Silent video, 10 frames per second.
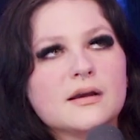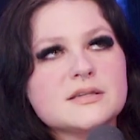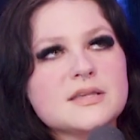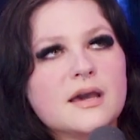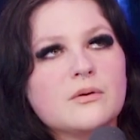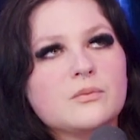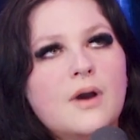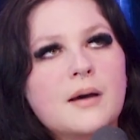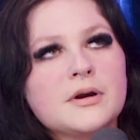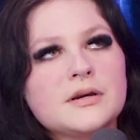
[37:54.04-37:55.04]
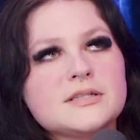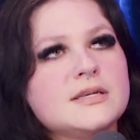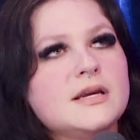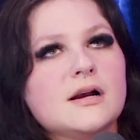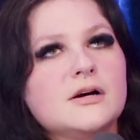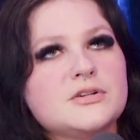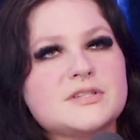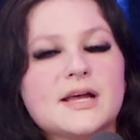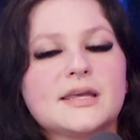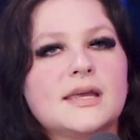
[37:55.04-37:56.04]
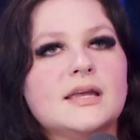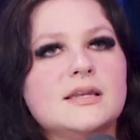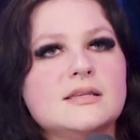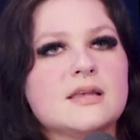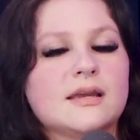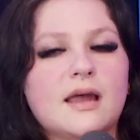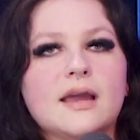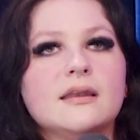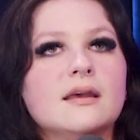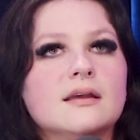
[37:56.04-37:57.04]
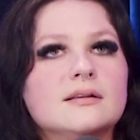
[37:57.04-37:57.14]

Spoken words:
because like Robert De Niro just had a kid and he's like 90.